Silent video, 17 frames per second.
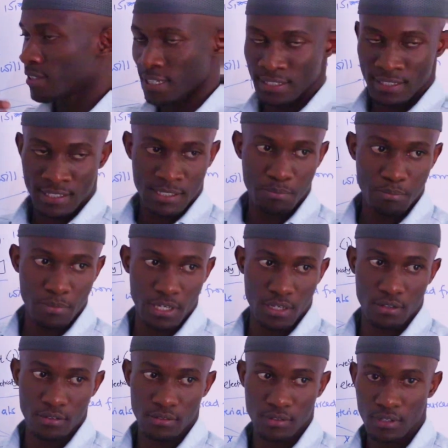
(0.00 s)
that
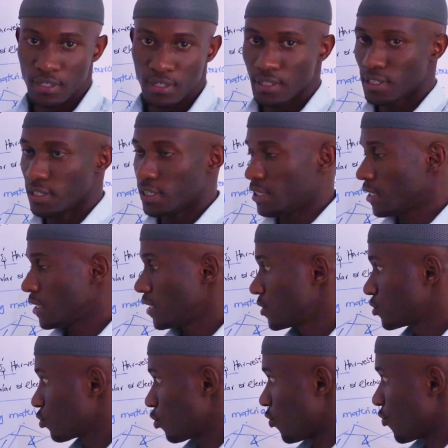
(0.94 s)
smell
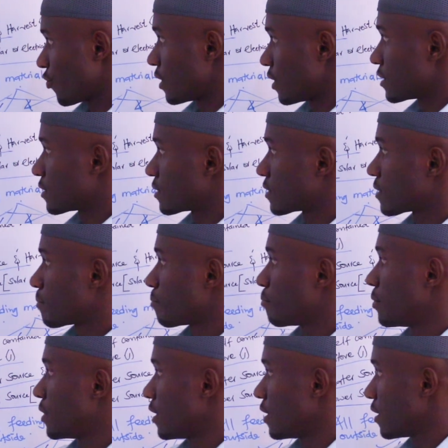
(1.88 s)
to always
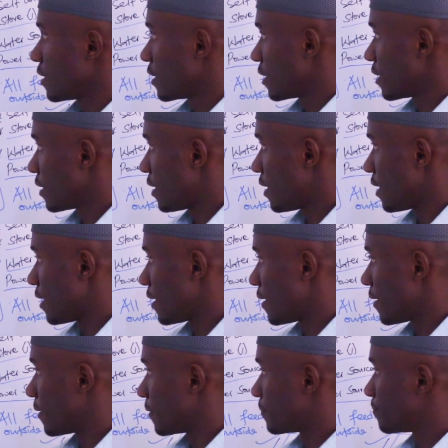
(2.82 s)
be
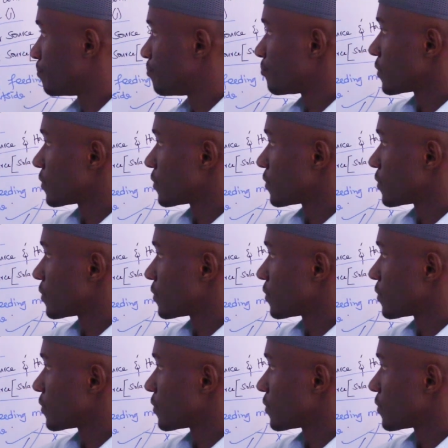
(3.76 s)
the